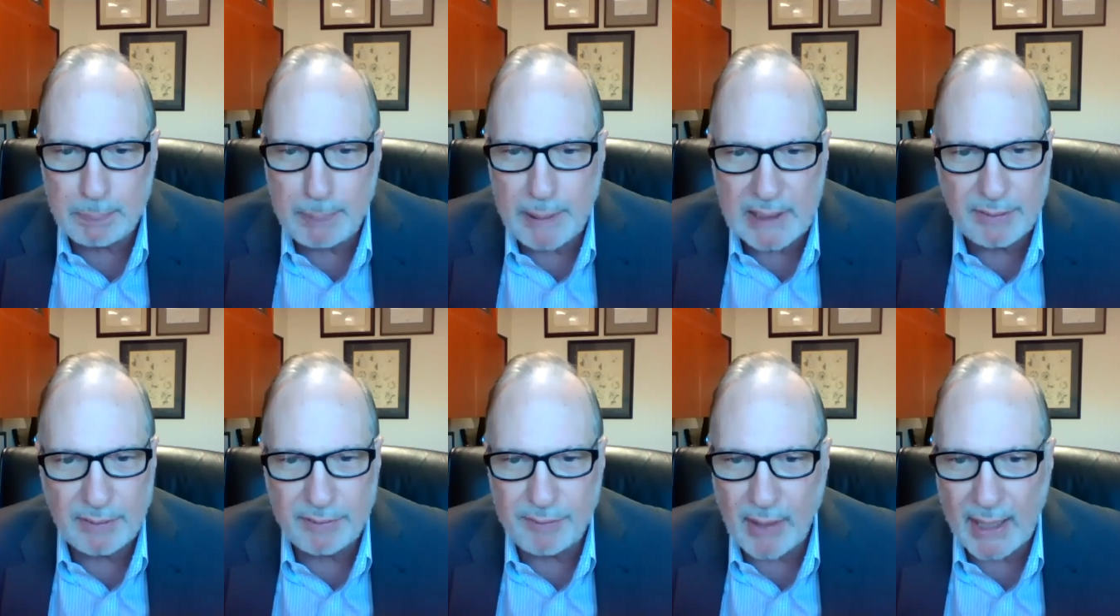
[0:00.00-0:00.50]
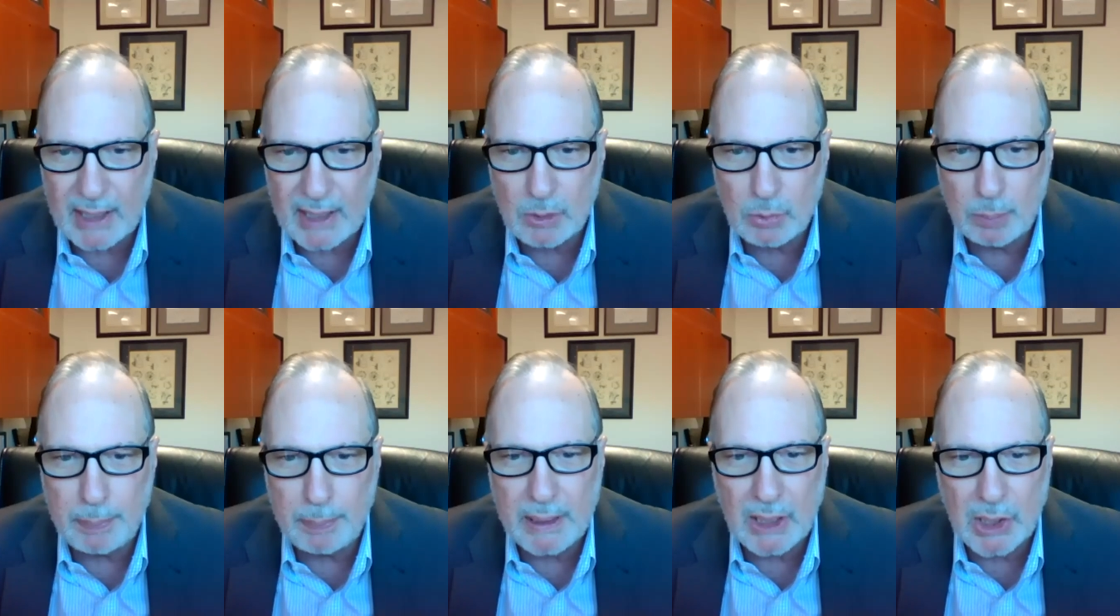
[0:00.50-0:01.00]
piece of advice
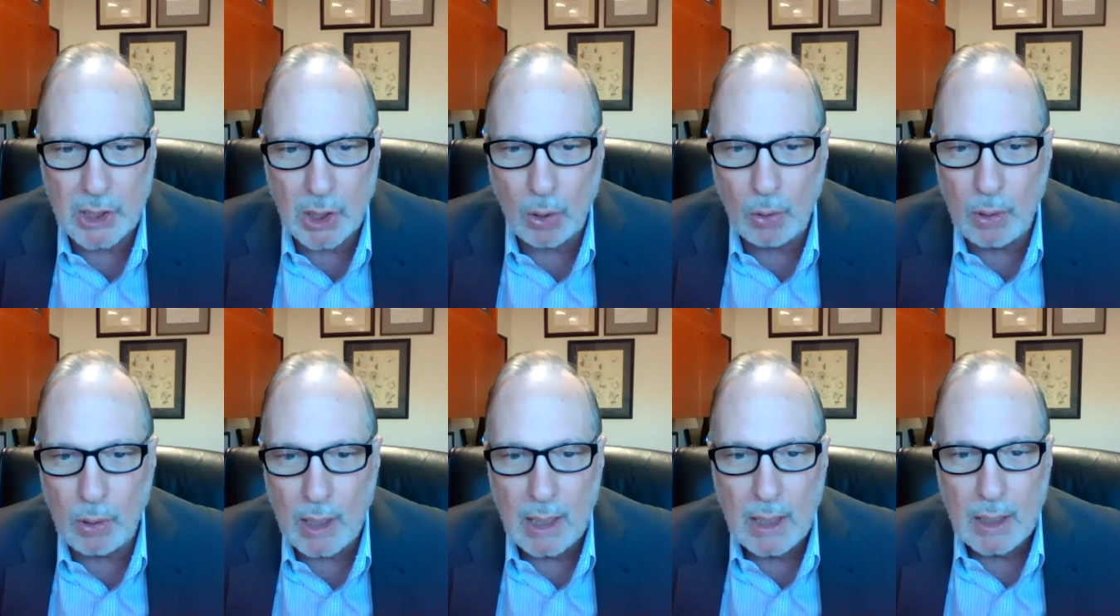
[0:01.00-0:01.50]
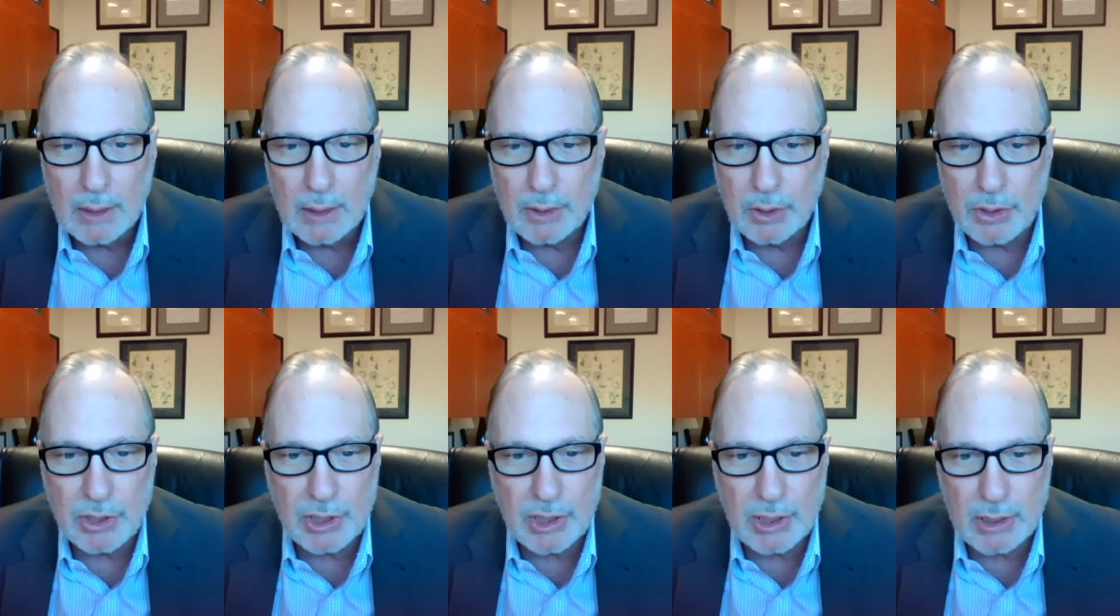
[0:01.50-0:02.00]
would be to go to
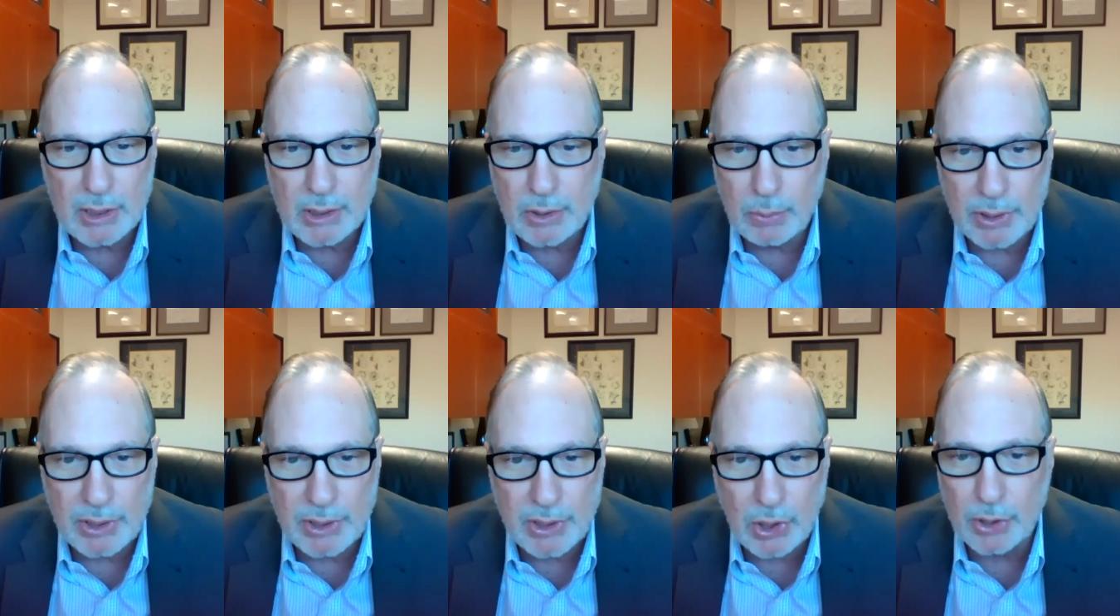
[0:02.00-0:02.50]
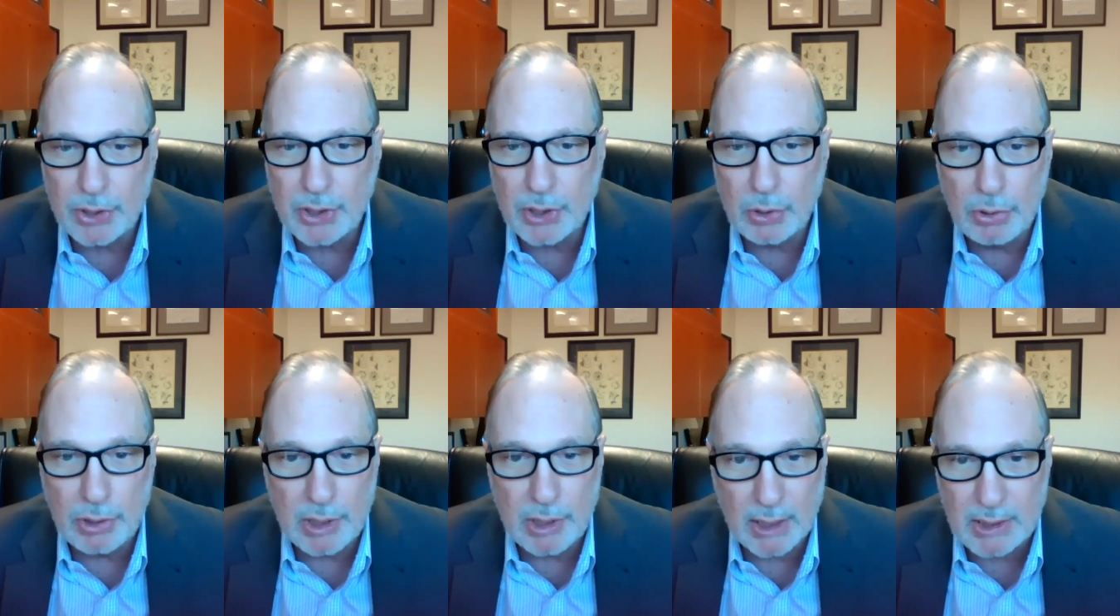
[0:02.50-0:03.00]
to a surgeon
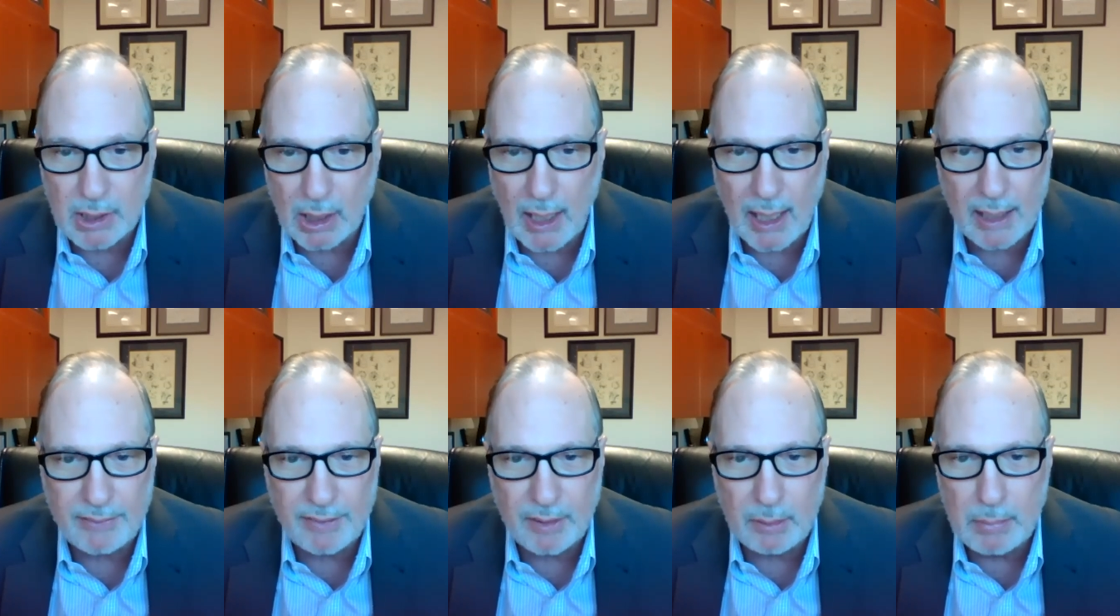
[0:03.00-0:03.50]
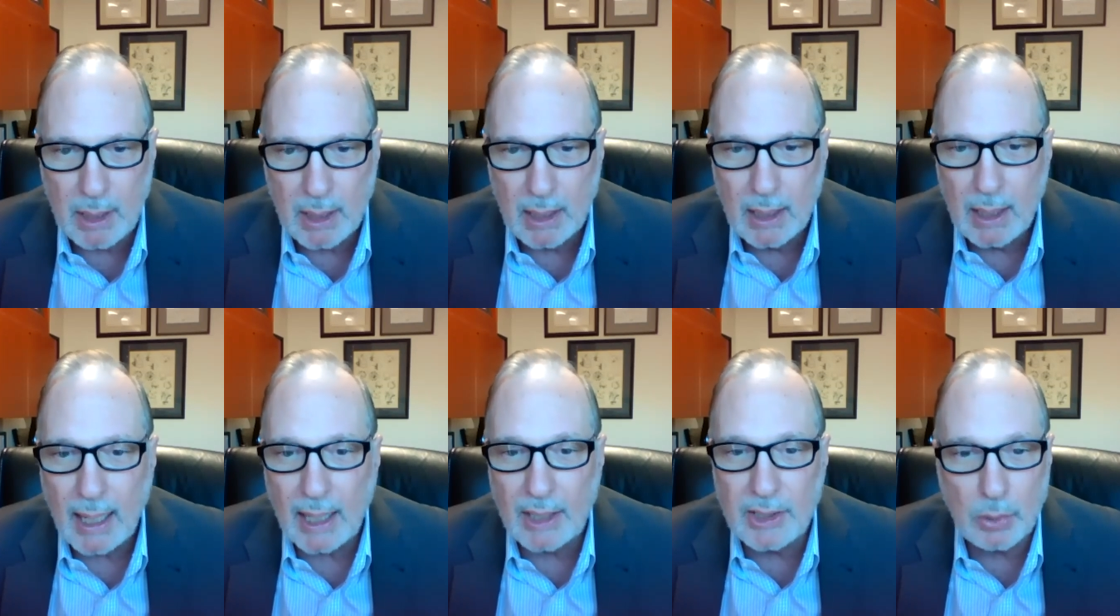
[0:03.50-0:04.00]
who does a lot of them
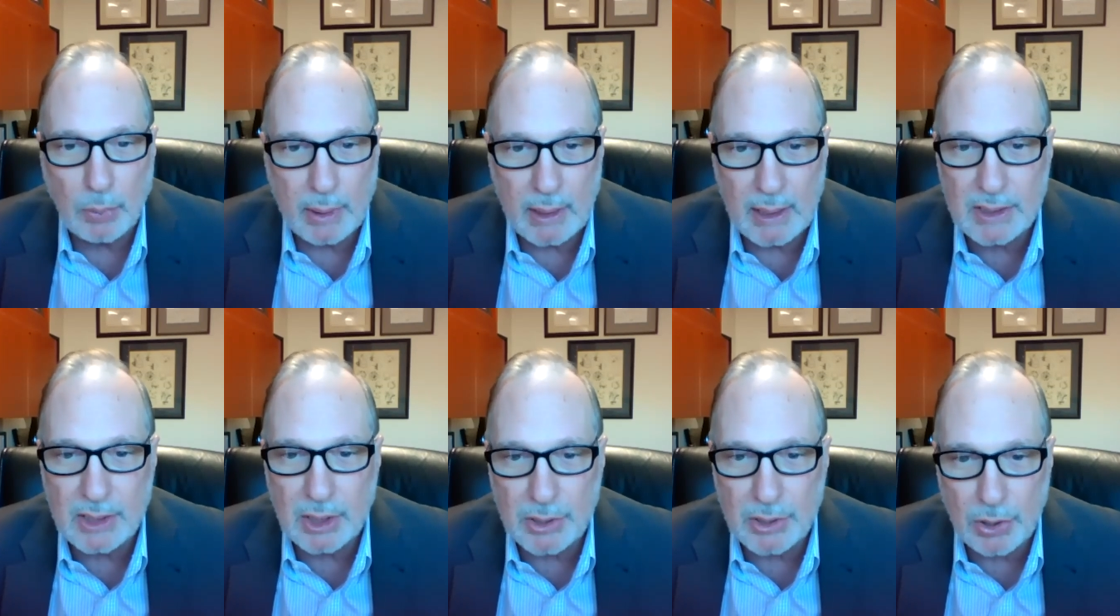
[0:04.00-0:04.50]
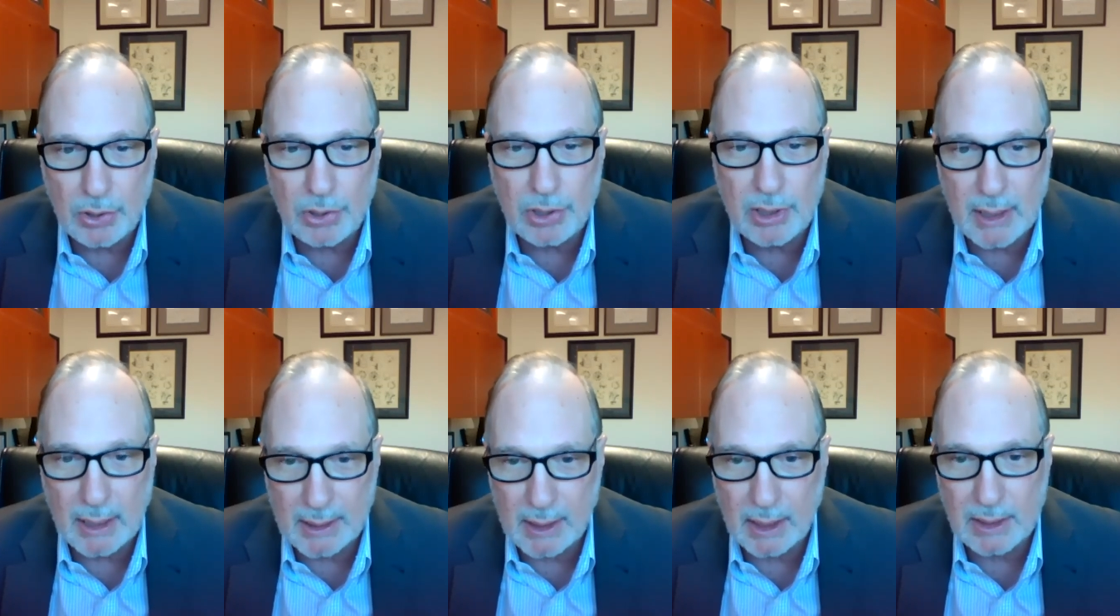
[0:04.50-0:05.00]
and to an
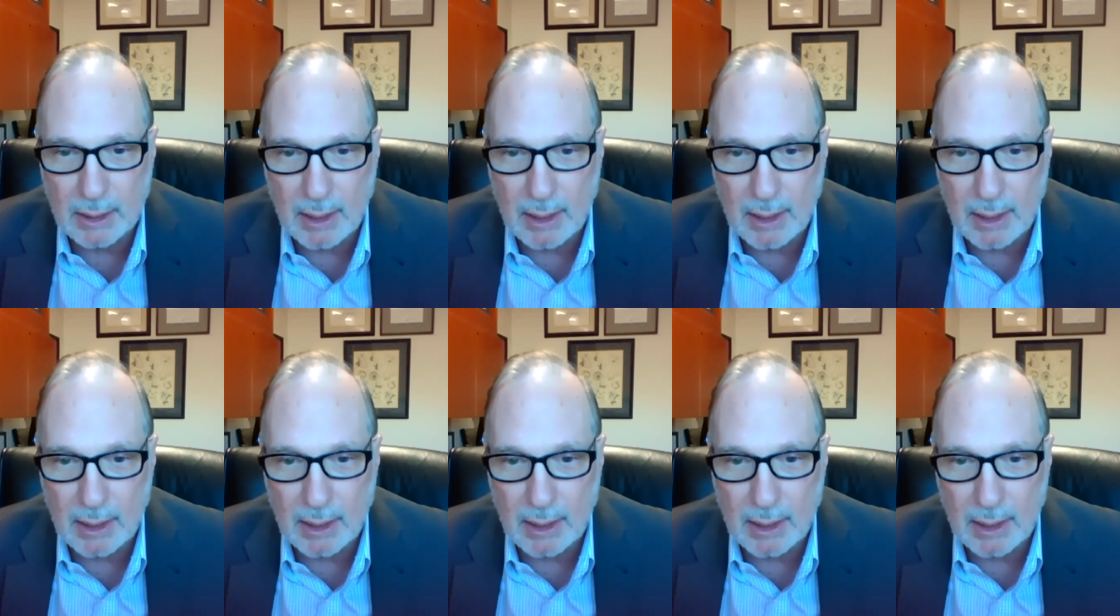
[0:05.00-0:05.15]
institution that does a